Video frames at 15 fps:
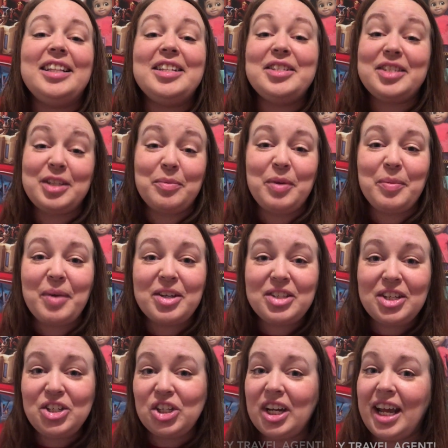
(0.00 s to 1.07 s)
send me a
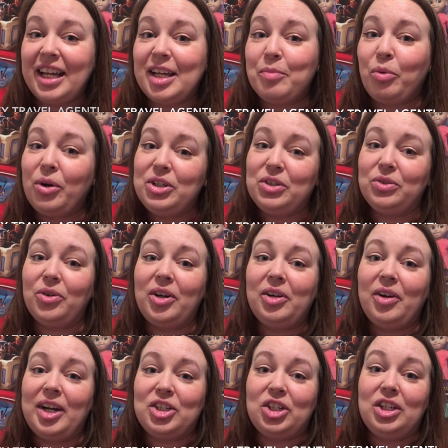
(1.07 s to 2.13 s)
message and I can point you in the right
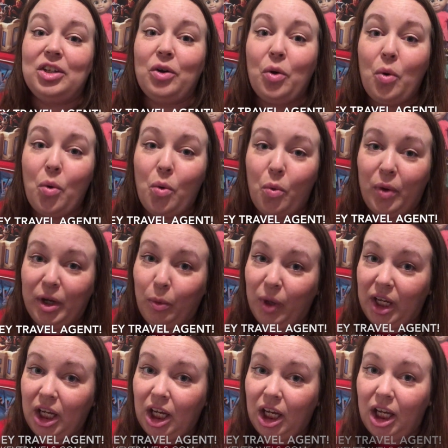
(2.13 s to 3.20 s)
direction. Wink,
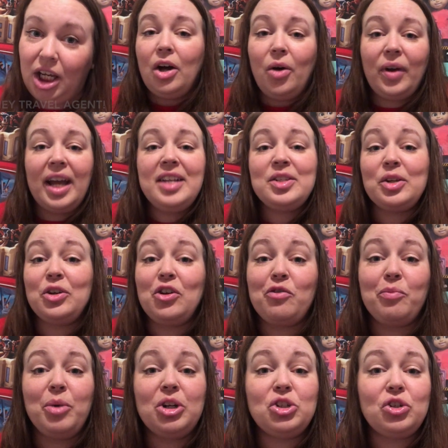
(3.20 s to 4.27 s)
wink. Okay, so
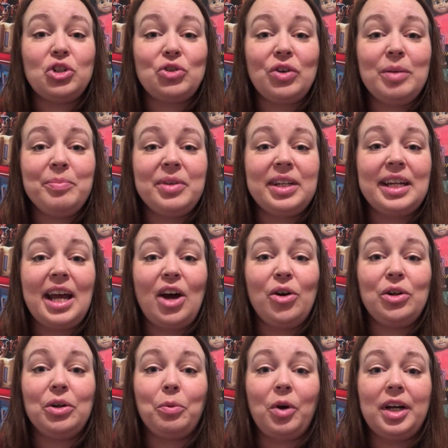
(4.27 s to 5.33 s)
you've booked your trip and now
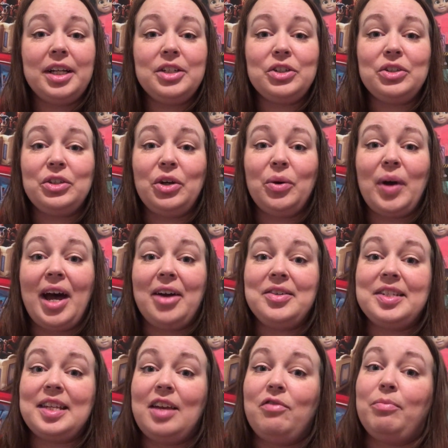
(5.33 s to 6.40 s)
you're wanting to know how
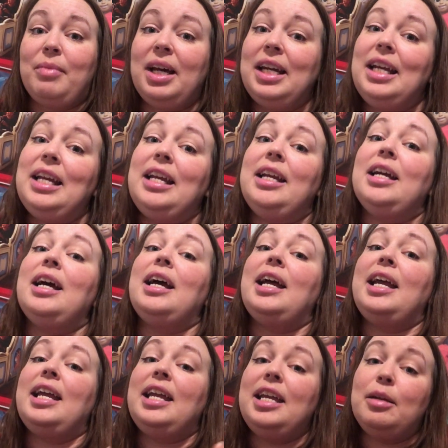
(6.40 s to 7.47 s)
to save money
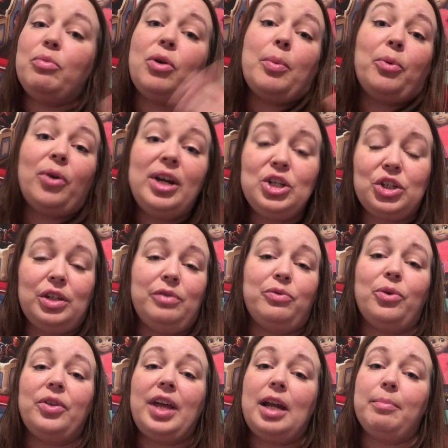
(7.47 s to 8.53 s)
in preparation
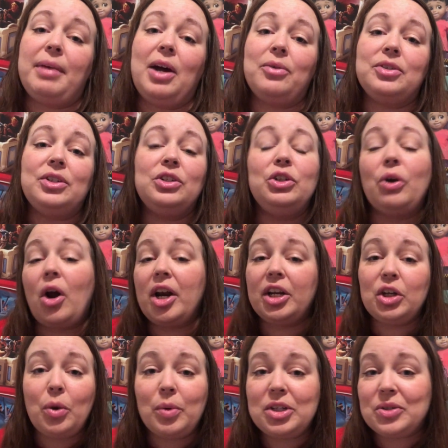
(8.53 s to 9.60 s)
for that amount. You
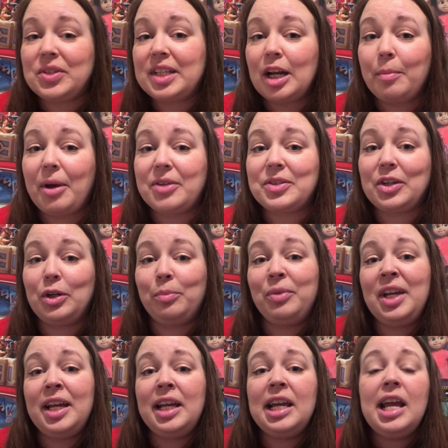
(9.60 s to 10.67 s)
already know what your set amount's gonna
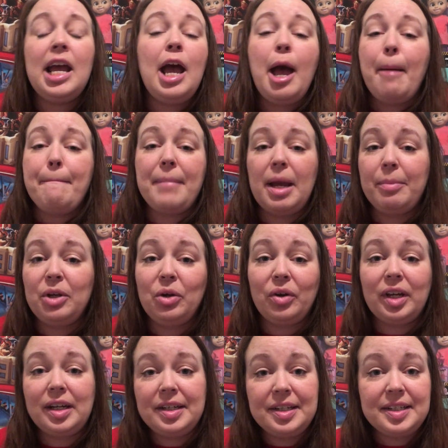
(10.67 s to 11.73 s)
be. Maybe you'll
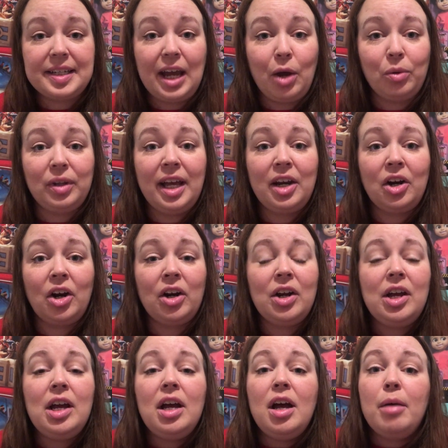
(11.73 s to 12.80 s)
get a discount
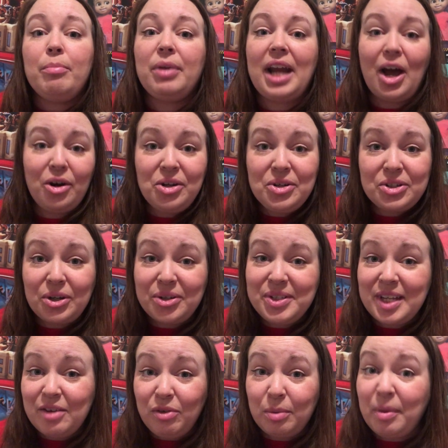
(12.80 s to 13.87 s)
later, but how do you start
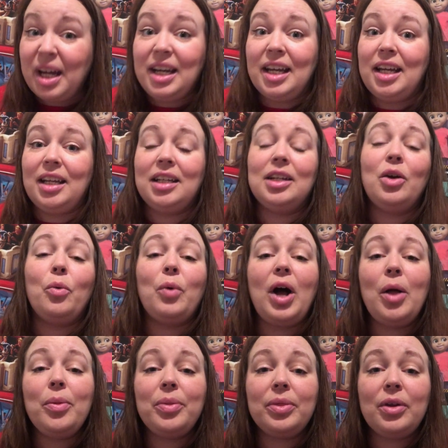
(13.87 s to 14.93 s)
saving money?
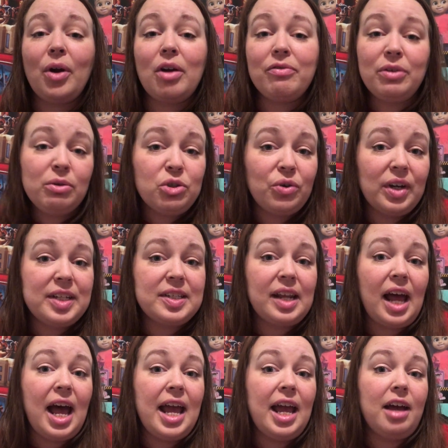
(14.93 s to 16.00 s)
Well, there are a few tricks
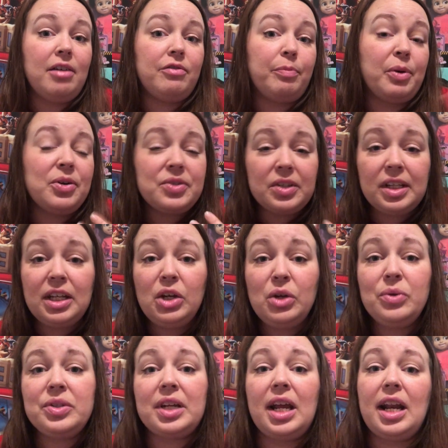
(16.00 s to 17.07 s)
that I have personally
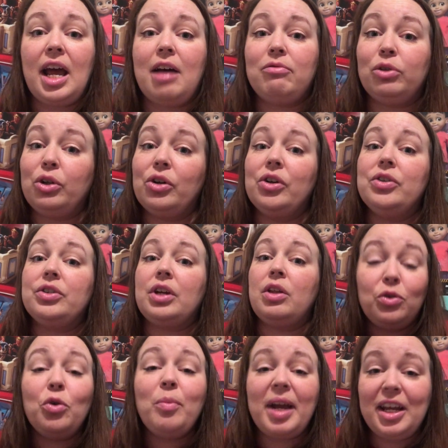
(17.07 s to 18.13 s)
used and have learned
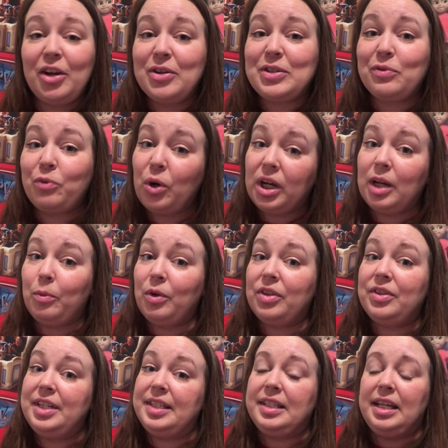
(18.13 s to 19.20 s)
through my years of working
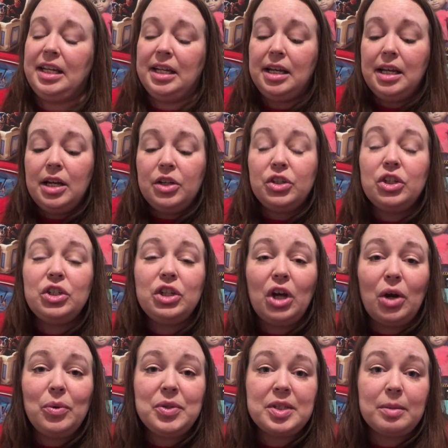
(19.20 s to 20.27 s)
with Disney to
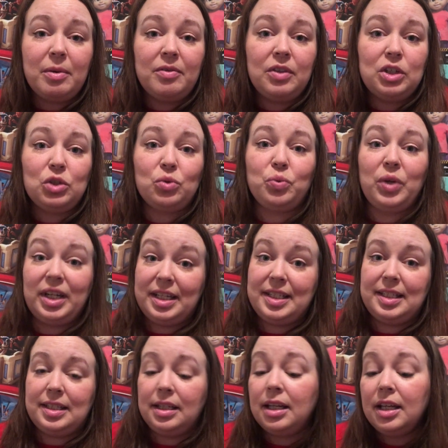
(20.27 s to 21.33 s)
know some of the
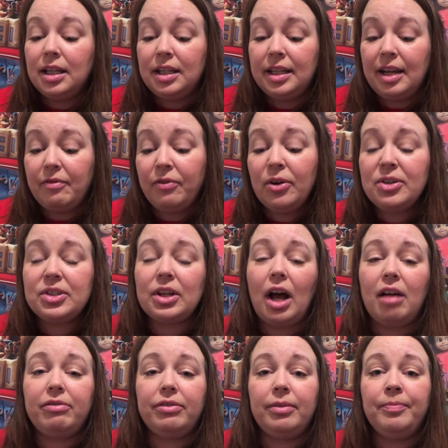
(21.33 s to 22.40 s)
tricks. Now, first
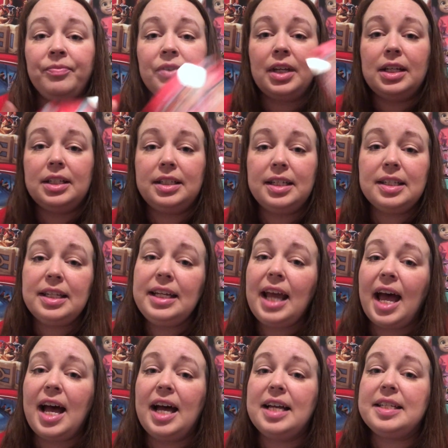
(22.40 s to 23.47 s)
off, Disney
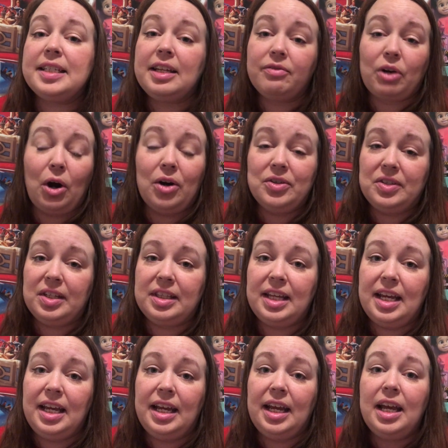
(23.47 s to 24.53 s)
has gift cards that
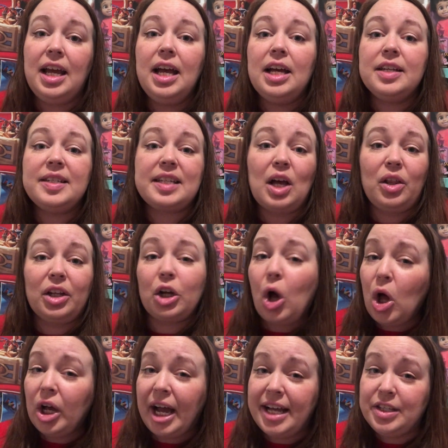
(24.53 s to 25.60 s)
they sell in
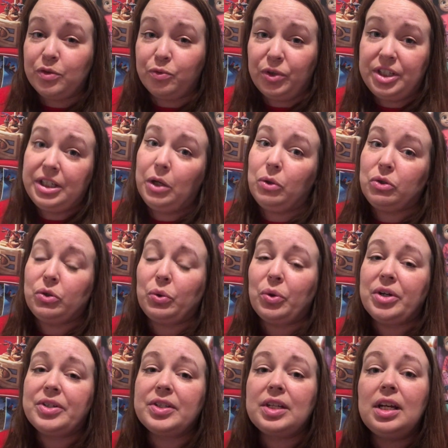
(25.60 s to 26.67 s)
all kinds of retail
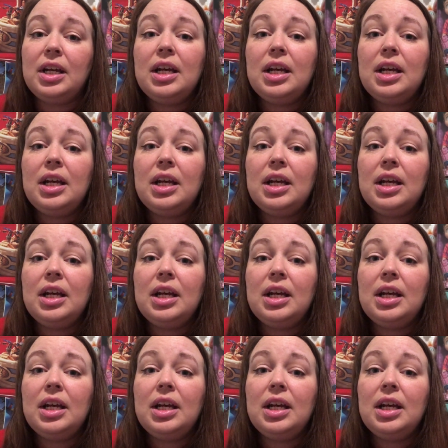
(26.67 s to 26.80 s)
stores.